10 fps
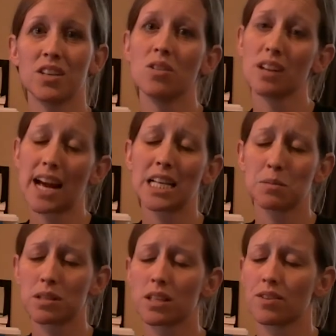You can ask
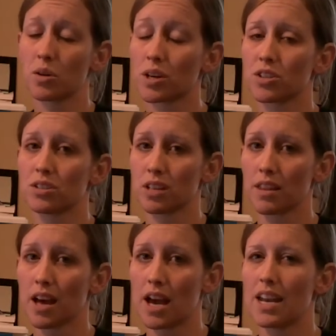specific questions
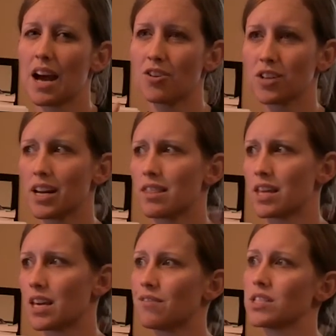like that, and I'll try to
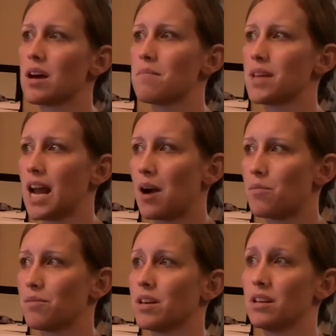think of some that
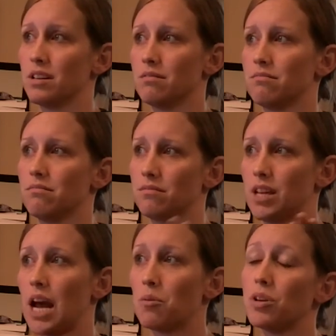
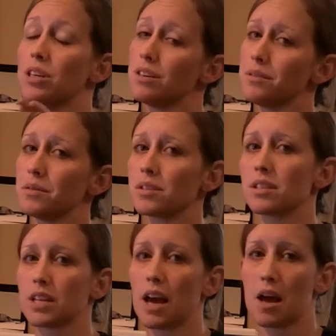I will
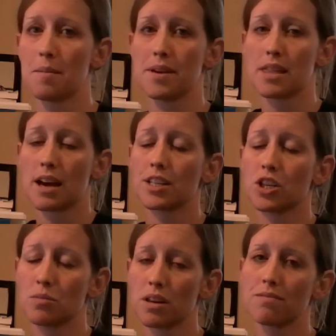use in that
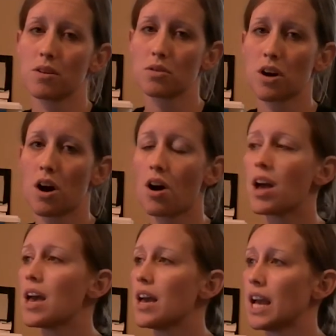2-month phone call
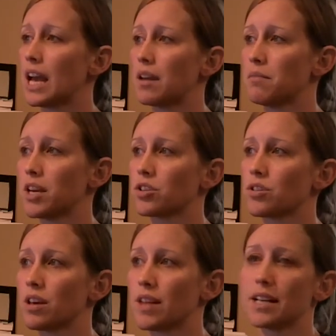and make
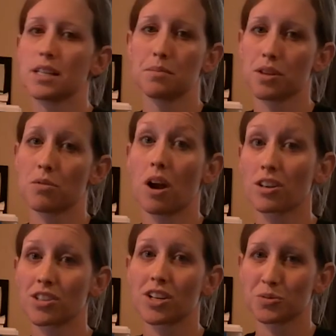sure that that's up on the
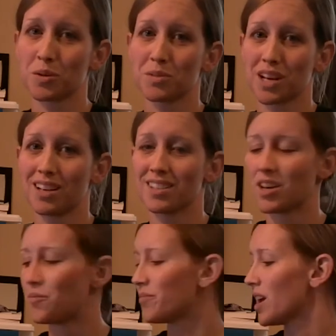Rockstars website.
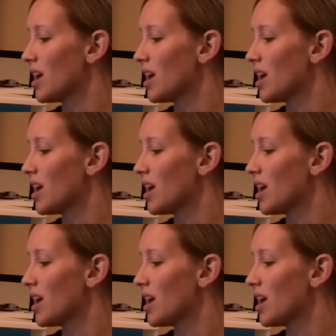So,